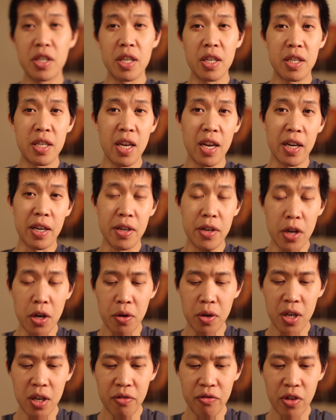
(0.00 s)
to take
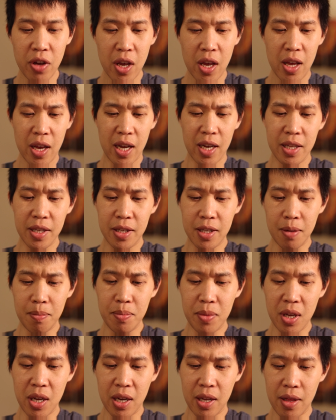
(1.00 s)
note of, and
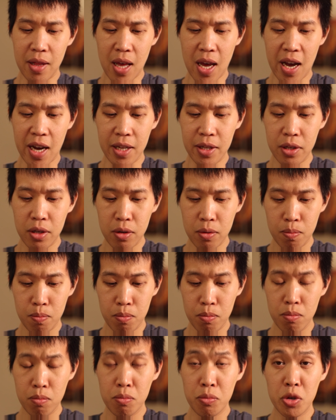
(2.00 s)
something that's
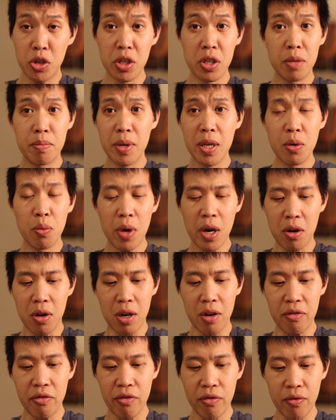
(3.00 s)
just to be aware
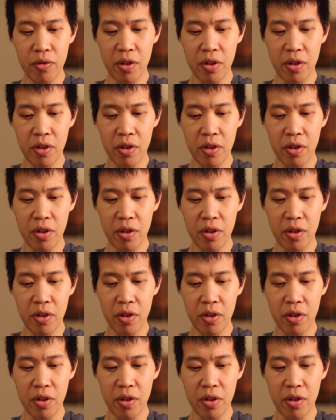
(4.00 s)
of.